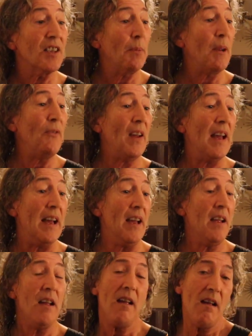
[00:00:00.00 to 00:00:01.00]
to be
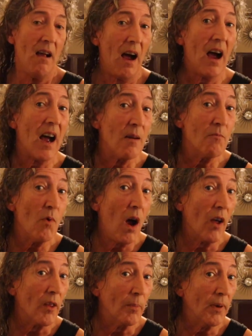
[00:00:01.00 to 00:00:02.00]
fair, I'm
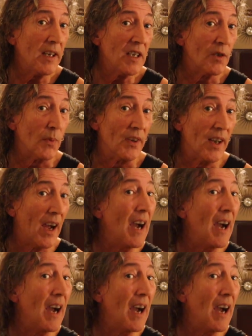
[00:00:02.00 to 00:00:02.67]
rather pleased with it.